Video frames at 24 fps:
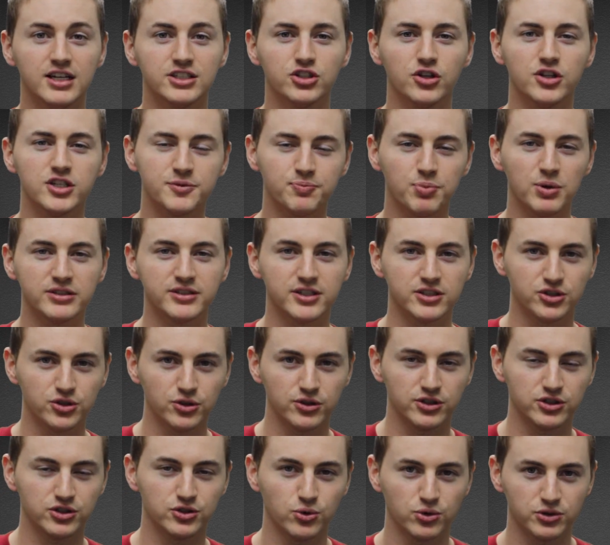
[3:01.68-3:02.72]
So this brings us to
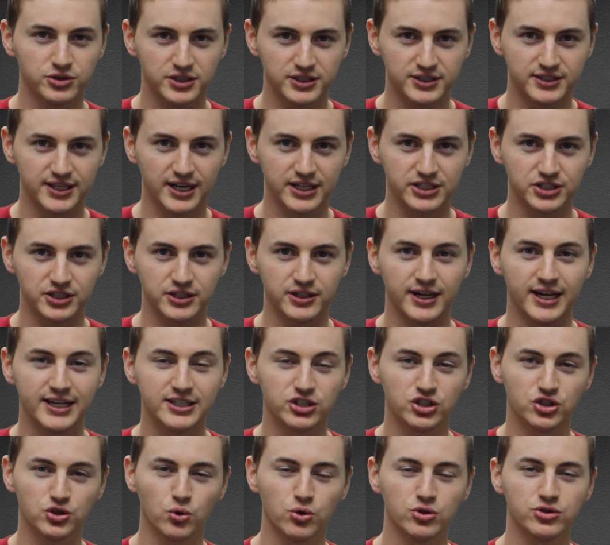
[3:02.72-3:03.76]
the sources section, and
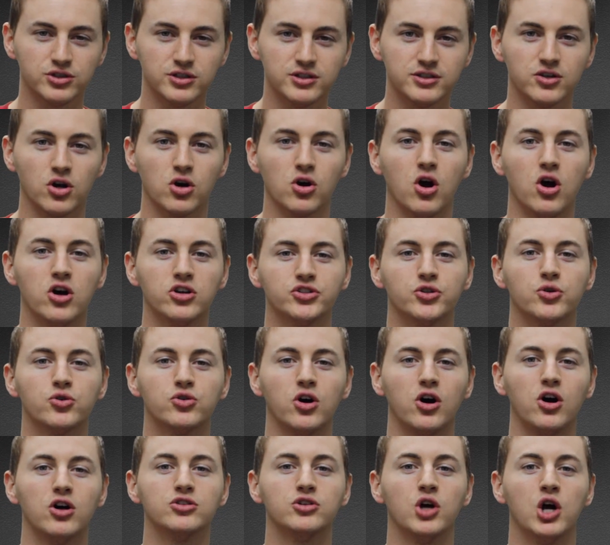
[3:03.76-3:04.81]
sources are also
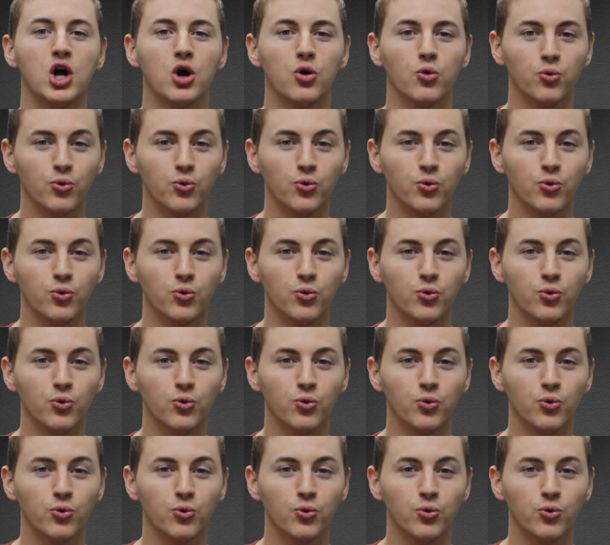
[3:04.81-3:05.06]
called